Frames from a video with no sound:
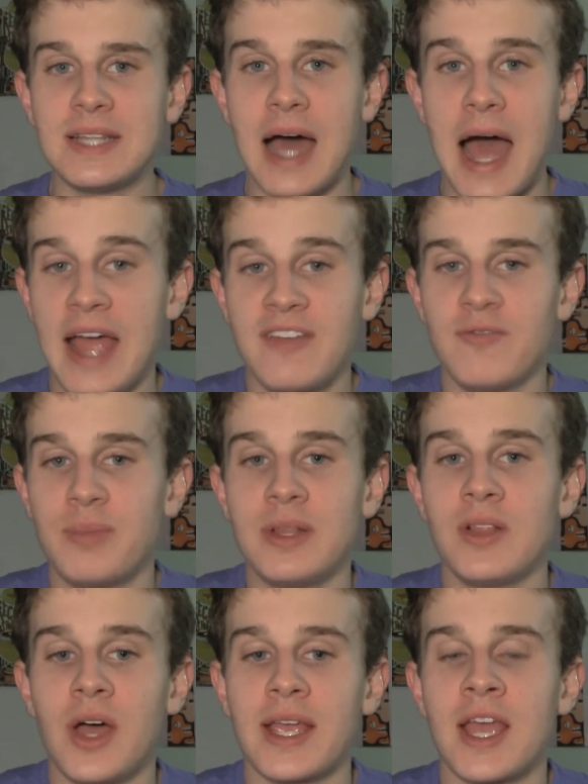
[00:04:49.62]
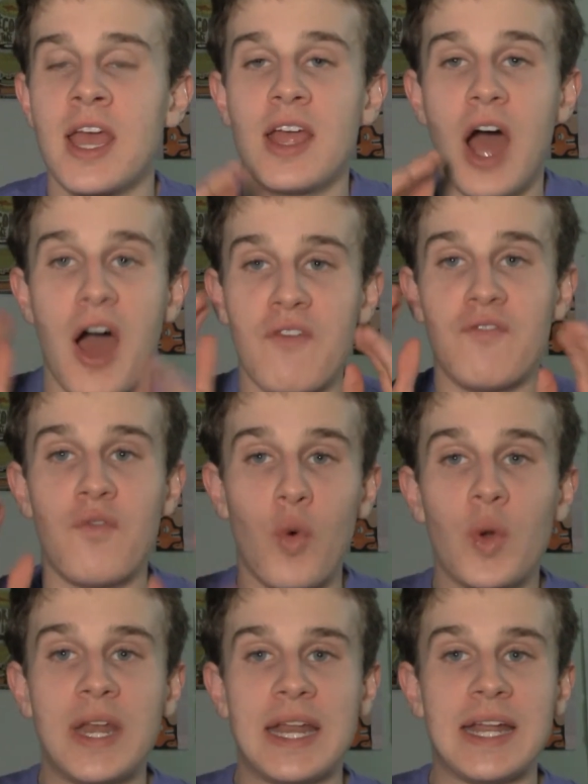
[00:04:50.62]
I've been like
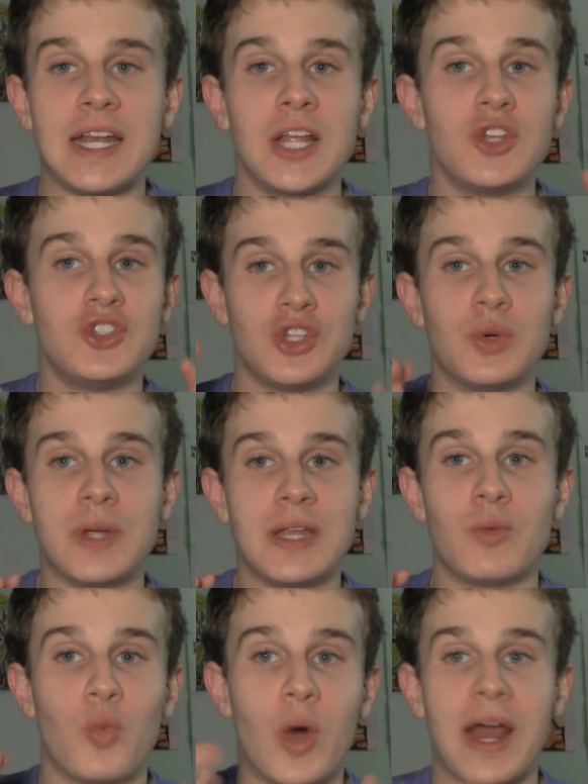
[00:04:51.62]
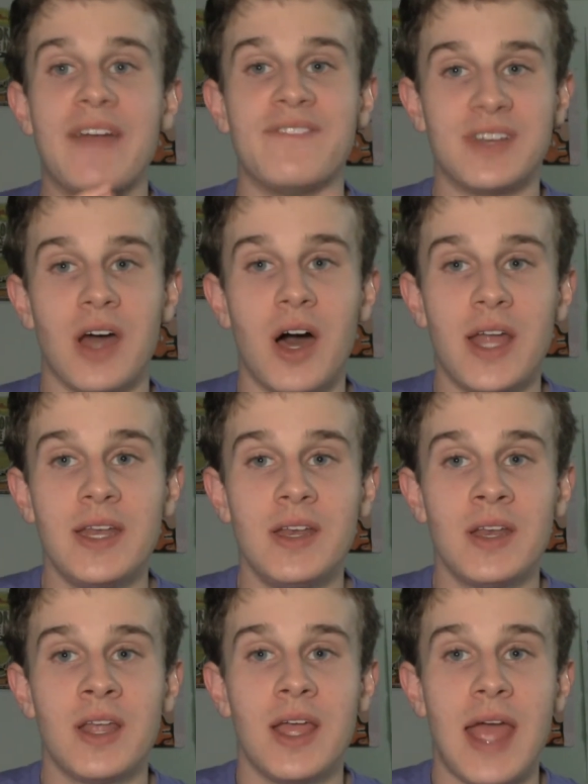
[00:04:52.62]
avoiding doing what I've
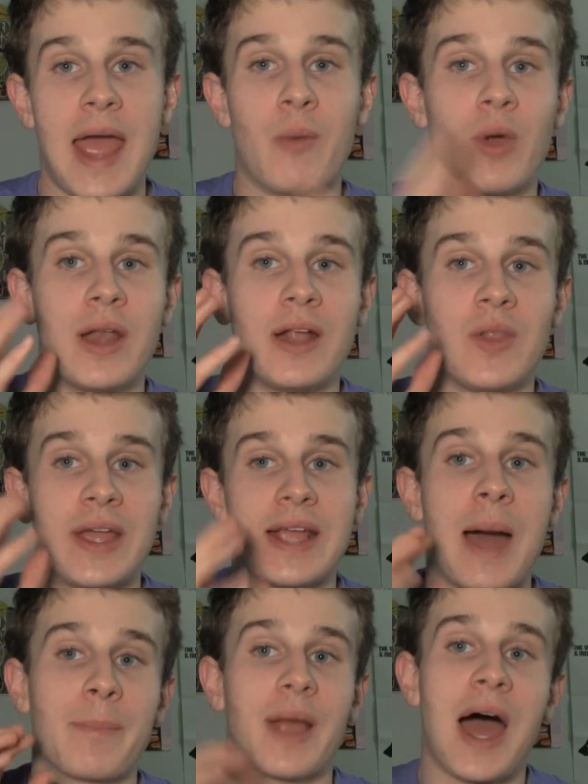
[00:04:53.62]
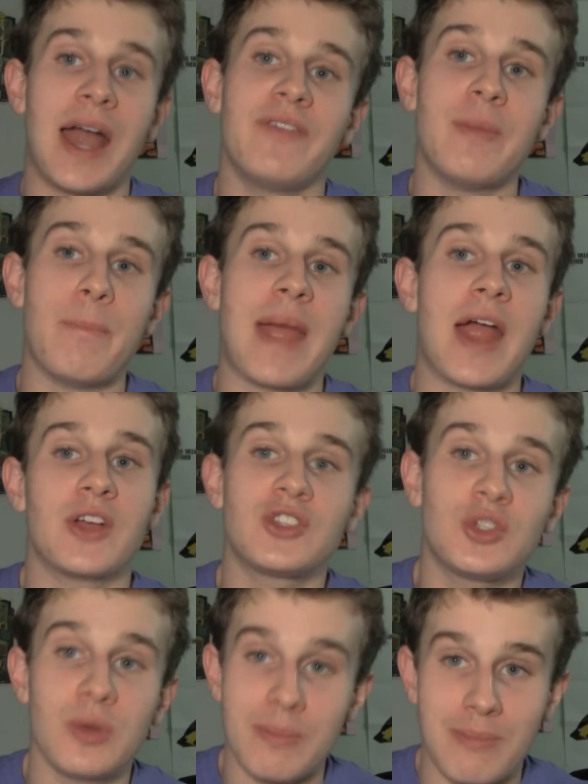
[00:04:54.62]
done, and what like I'm kind of
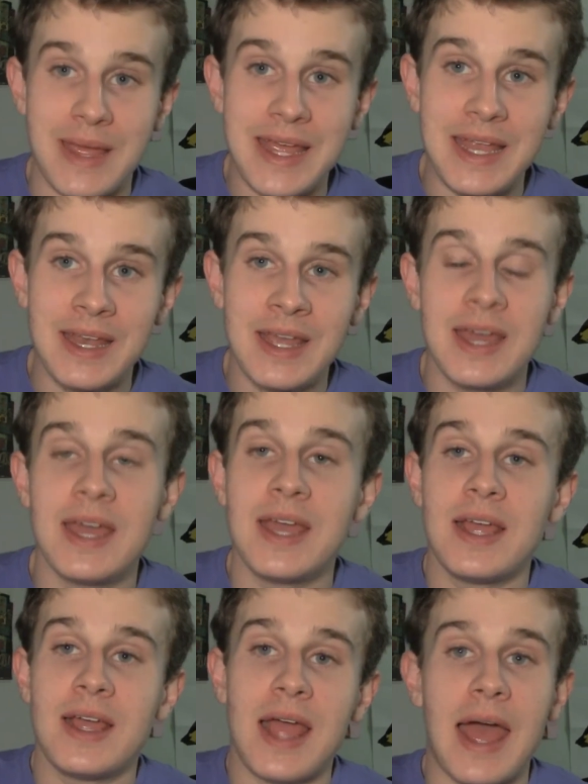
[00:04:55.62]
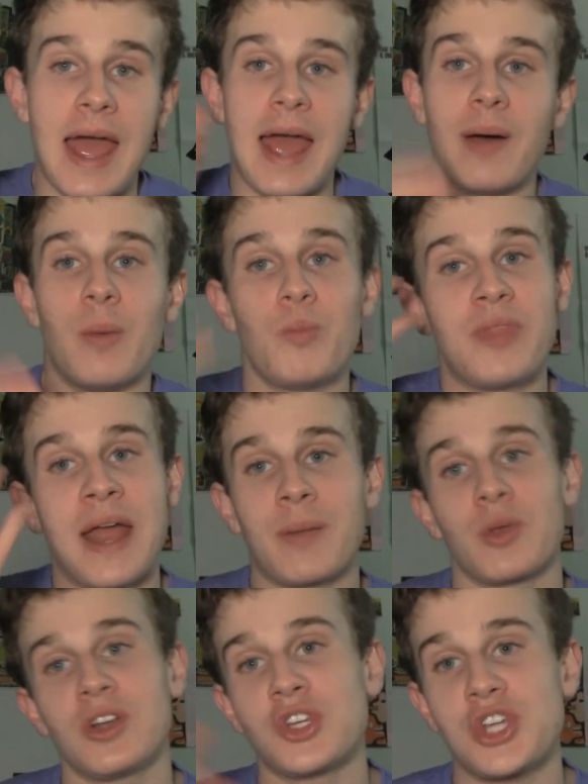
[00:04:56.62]
embarrassed to admit, that
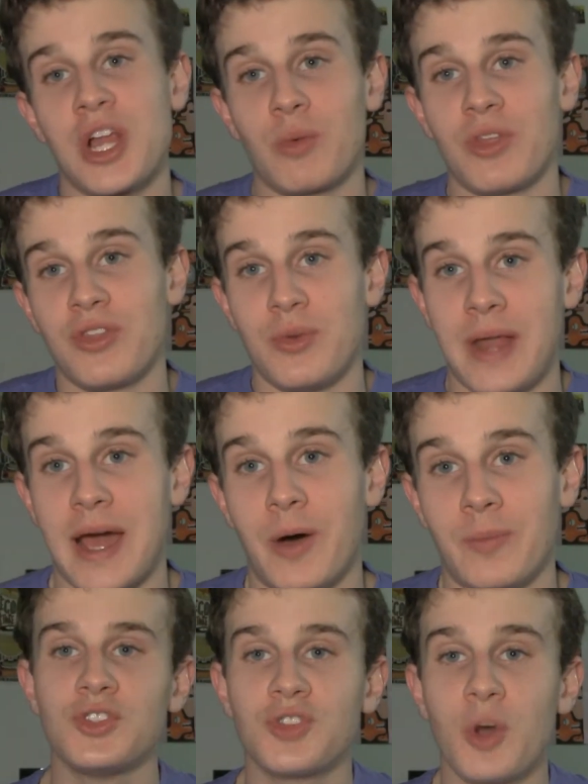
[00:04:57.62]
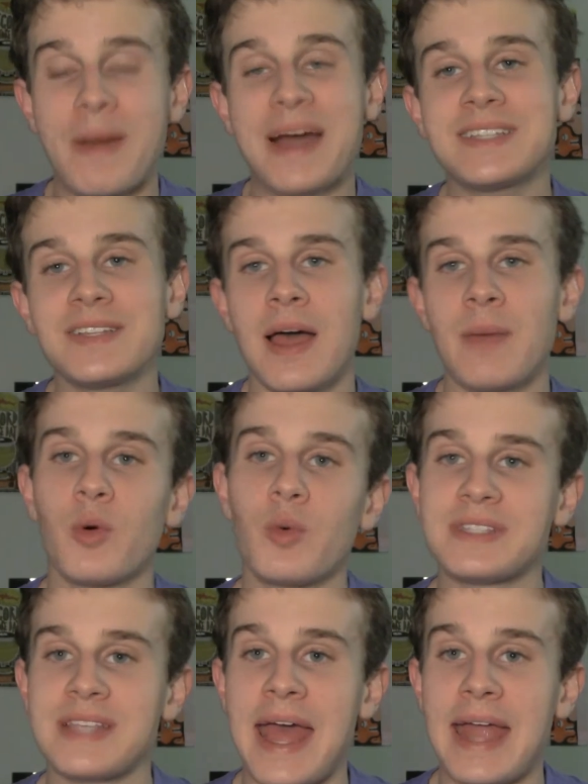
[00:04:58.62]
I'm gonna share with you now. So my dilemma
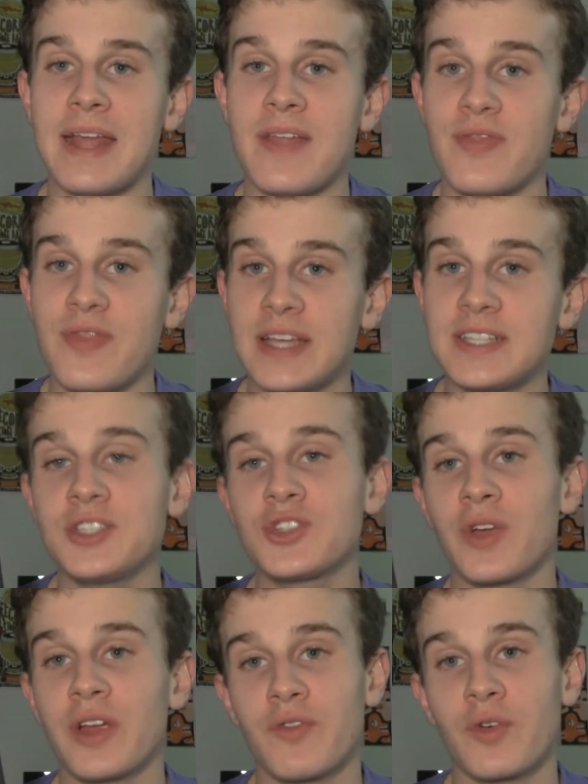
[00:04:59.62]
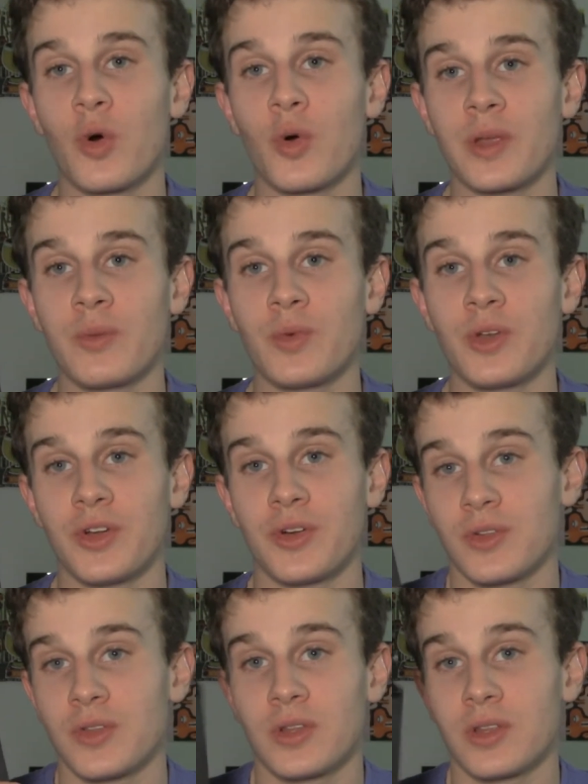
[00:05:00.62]
was that This is great for holding when
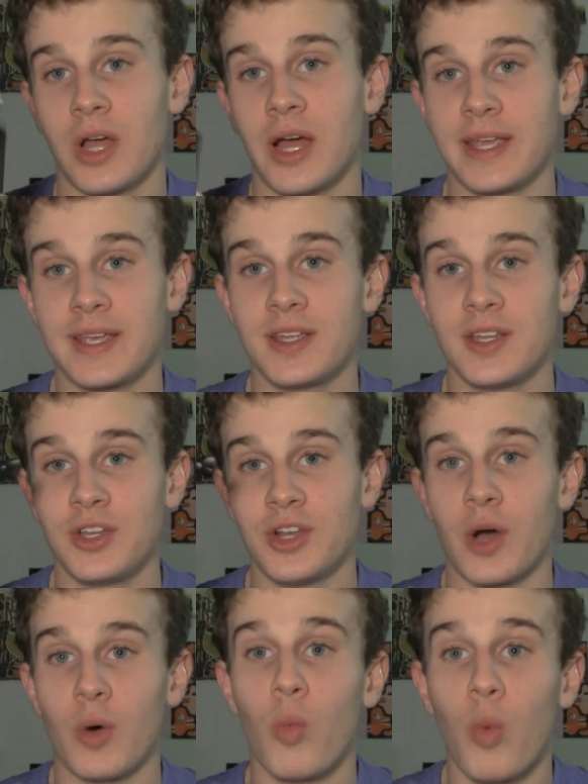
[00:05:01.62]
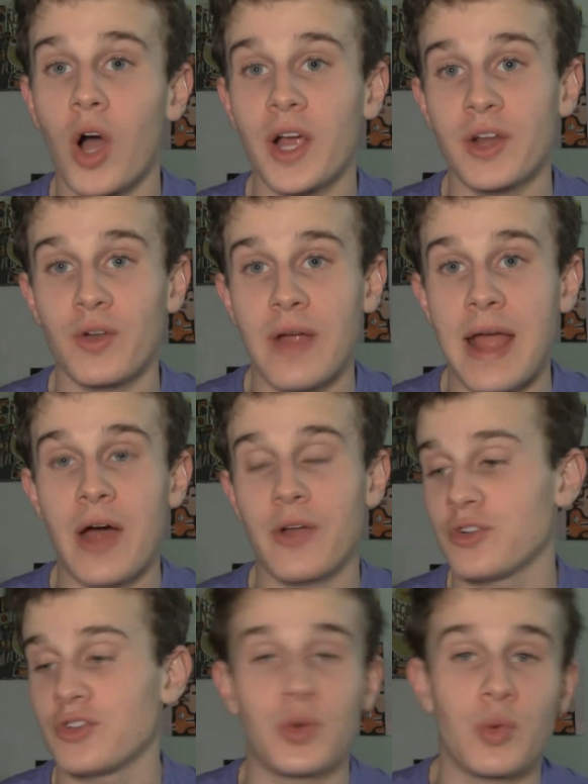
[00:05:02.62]
you're like, you know, walking
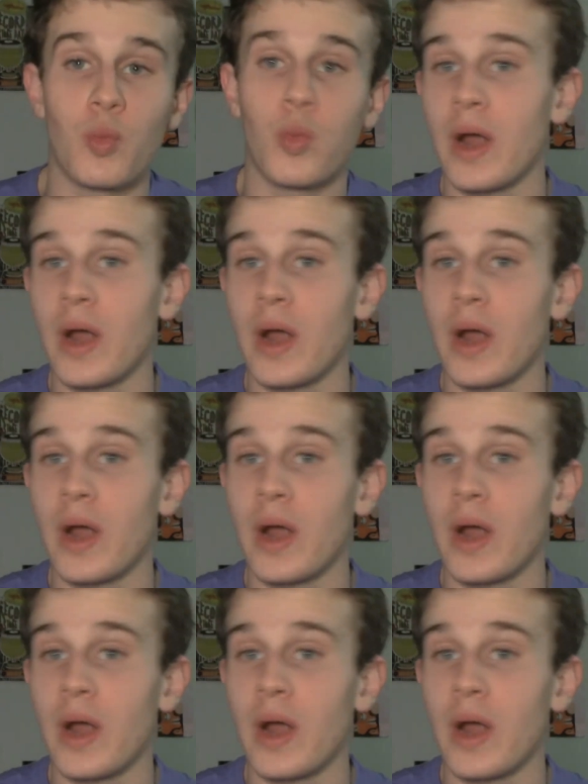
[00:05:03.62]
around or doing